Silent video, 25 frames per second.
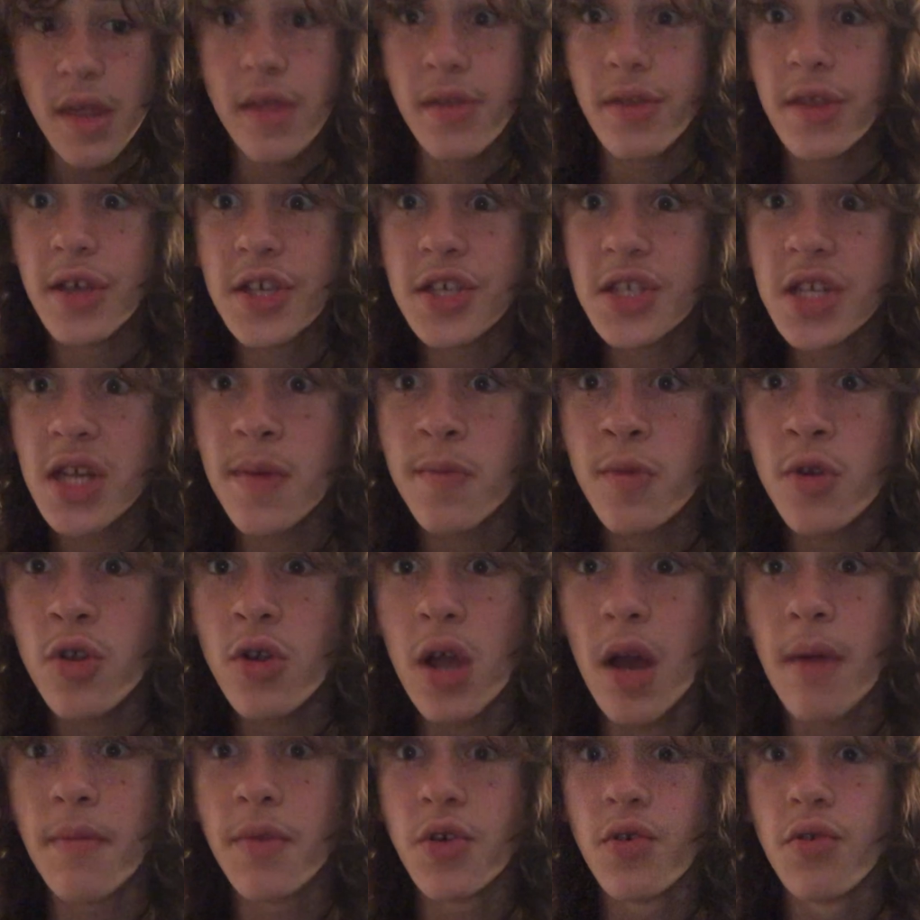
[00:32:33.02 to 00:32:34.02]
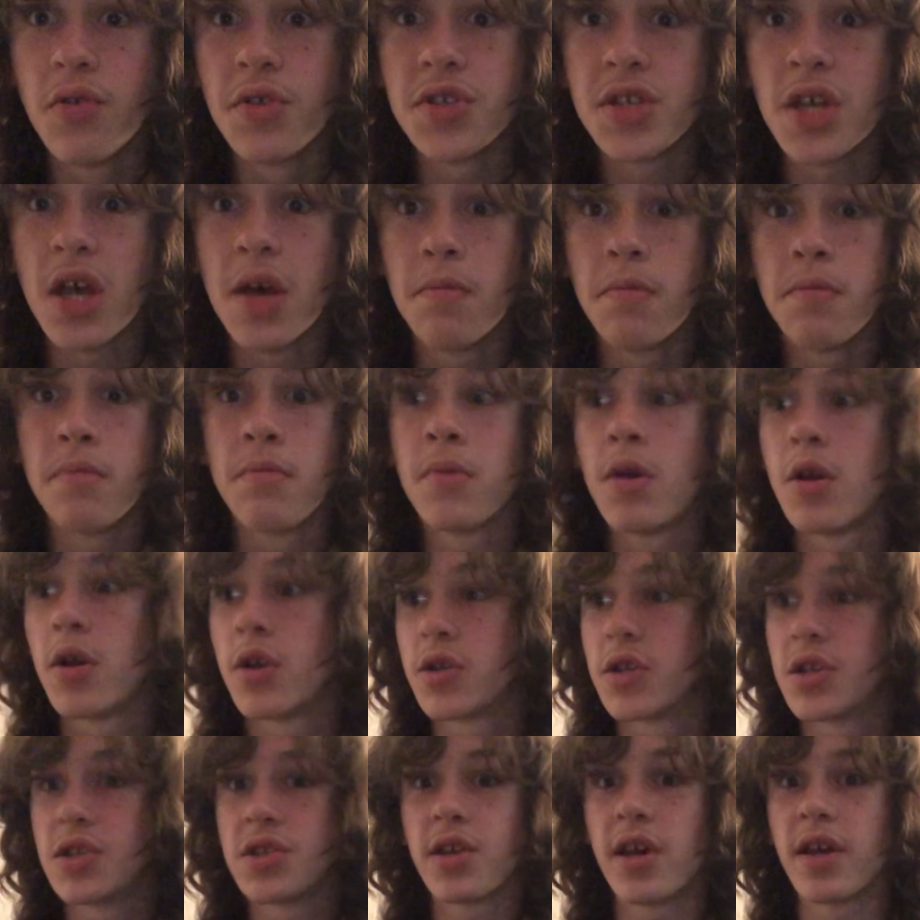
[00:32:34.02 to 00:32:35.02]
This summer, I'm doing something
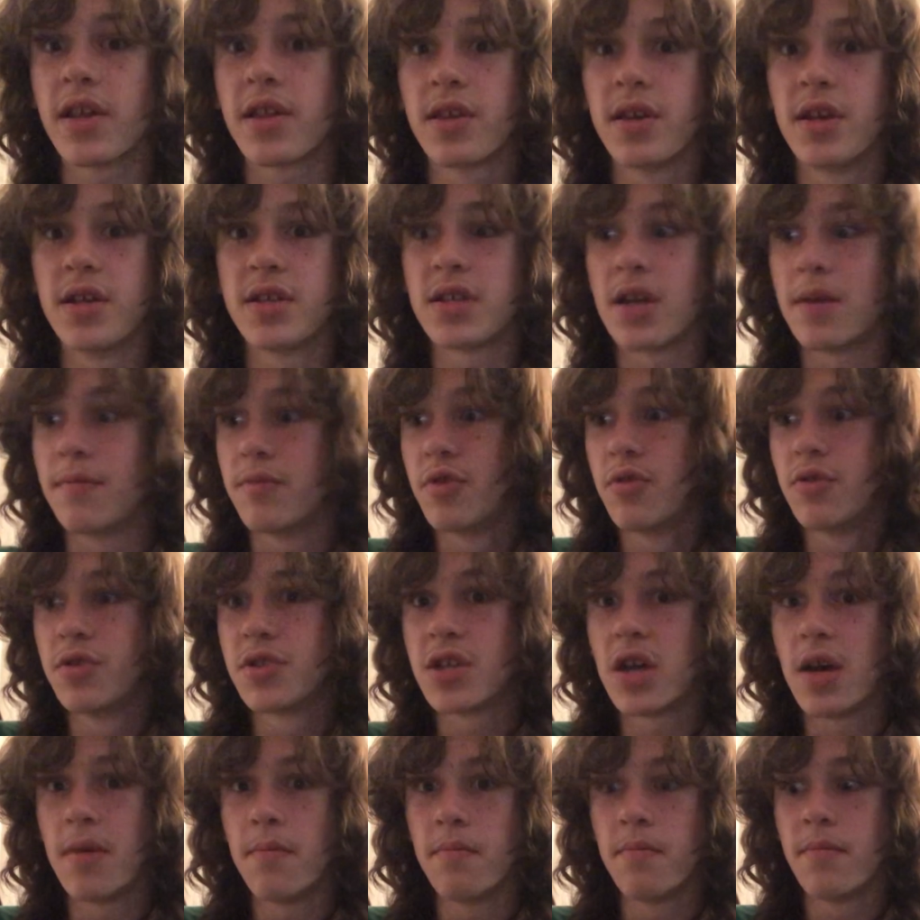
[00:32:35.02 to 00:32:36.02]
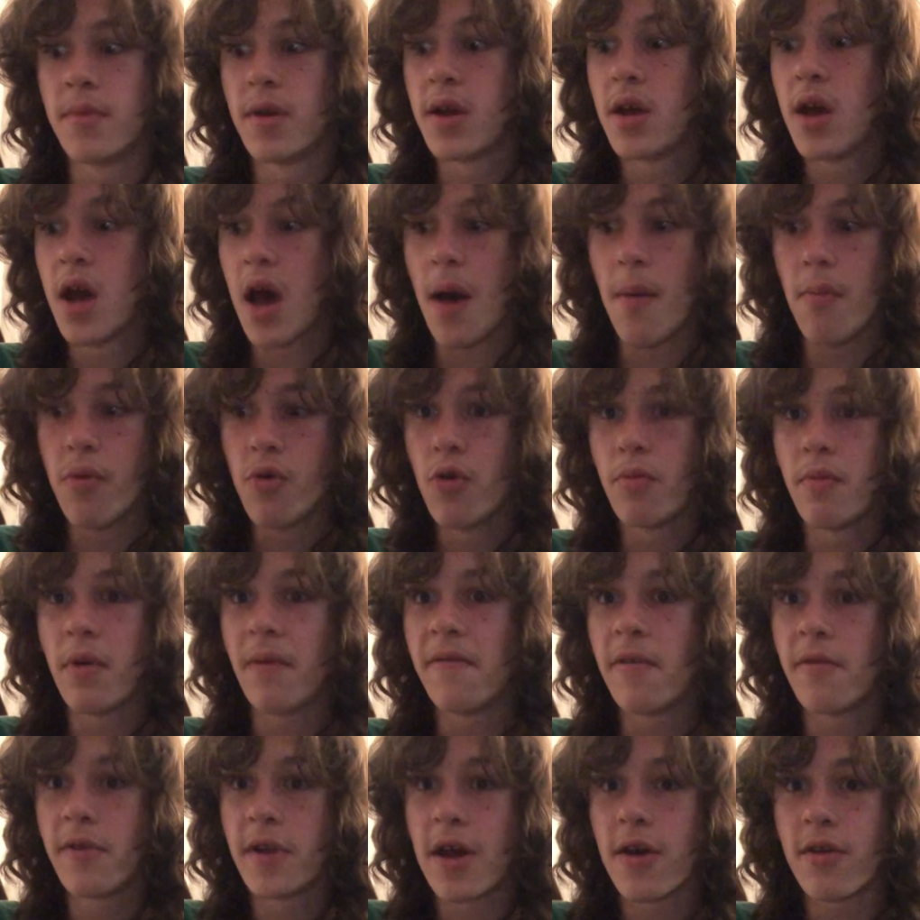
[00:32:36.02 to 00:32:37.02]
just like this. I'm doing something. I'm pulling
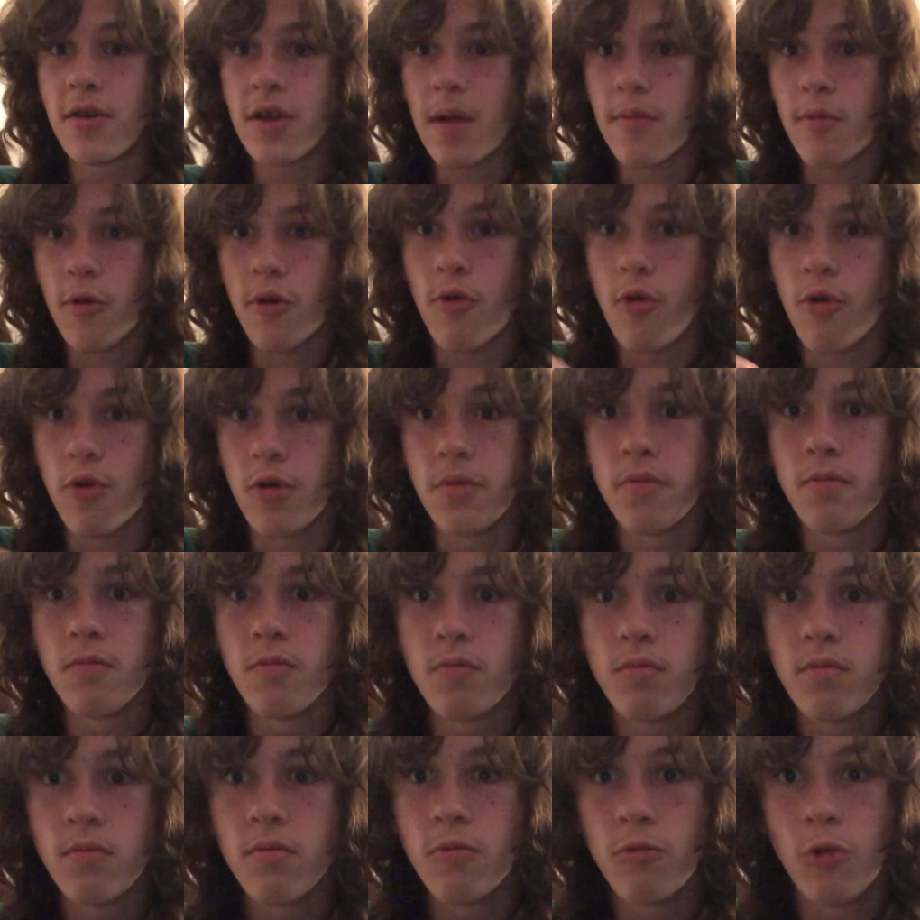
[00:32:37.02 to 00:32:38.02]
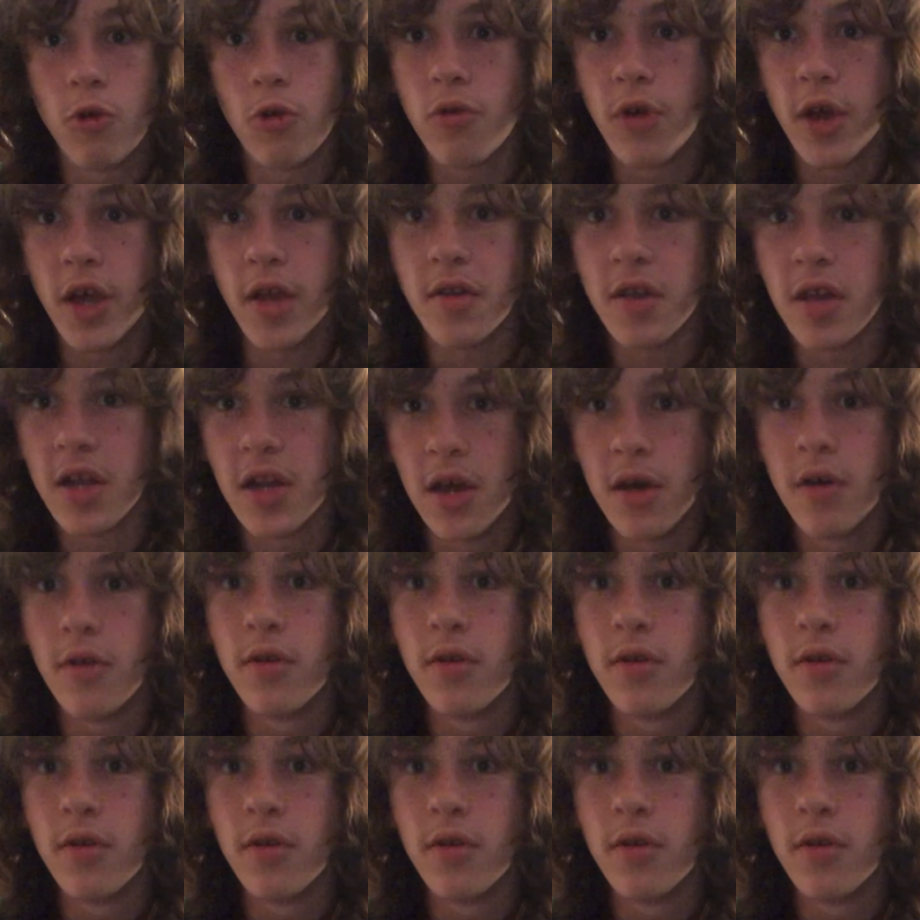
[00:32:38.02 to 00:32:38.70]
my phone out. I'm recording real quick.